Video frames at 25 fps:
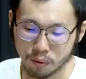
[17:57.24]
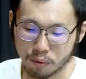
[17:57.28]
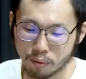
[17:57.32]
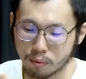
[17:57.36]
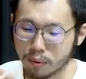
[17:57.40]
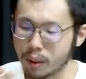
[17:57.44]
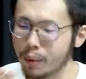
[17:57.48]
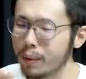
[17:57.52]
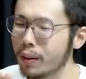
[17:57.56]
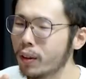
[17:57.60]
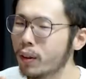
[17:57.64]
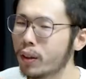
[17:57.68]

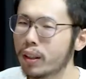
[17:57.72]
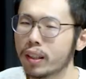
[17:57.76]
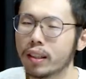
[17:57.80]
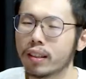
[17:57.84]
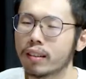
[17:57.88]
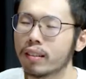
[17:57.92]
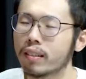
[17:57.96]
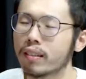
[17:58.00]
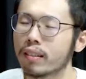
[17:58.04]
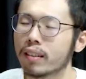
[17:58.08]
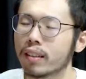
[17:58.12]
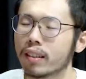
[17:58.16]
maybe you
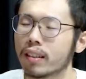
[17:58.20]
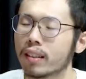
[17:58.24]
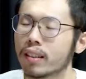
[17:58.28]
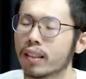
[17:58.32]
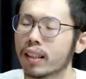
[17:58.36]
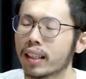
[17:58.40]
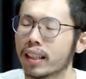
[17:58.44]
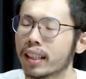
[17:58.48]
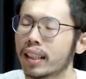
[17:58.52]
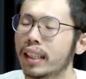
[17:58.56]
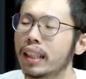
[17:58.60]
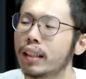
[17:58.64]
can
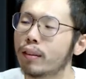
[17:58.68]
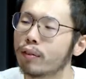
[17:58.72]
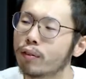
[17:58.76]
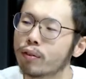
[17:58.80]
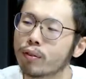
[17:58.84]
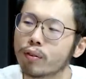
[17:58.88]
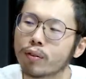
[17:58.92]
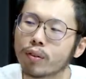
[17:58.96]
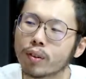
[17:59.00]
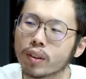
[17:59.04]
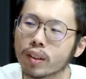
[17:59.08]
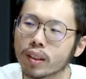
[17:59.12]
like give
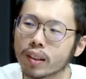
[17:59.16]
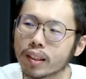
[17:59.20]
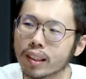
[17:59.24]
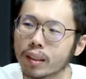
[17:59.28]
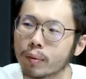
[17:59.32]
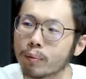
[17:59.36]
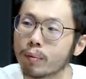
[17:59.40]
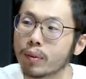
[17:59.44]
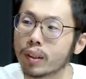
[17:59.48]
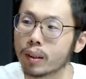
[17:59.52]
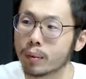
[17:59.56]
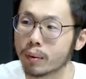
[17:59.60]

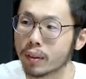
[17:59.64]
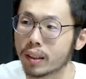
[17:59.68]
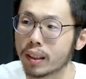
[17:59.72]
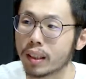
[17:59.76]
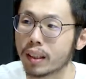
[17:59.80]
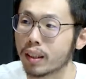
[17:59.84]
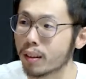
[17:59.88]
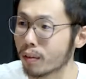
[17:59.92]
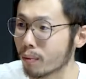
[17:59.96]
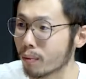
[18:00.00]
some tips that